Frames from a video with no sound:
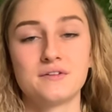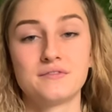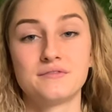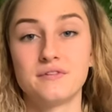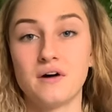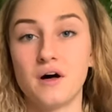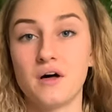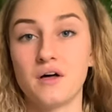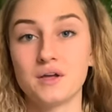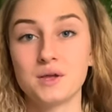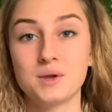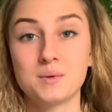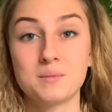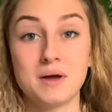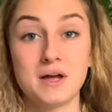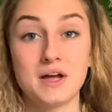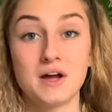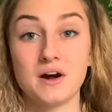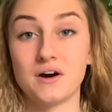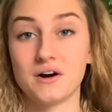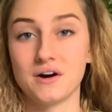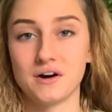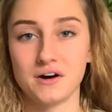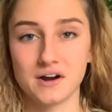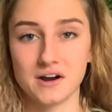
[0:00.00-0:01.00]
following my
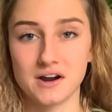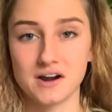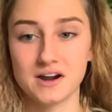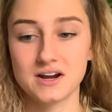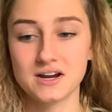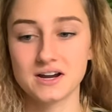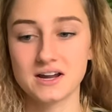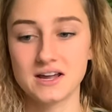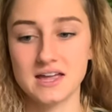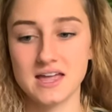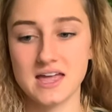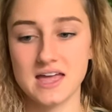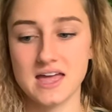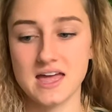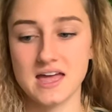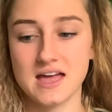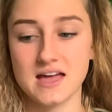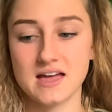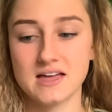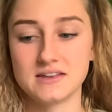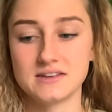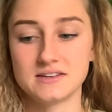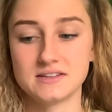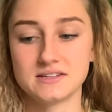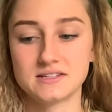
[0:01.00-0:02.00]
heart
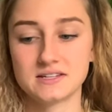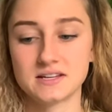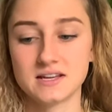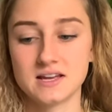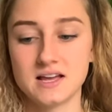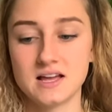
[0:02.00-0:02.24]
and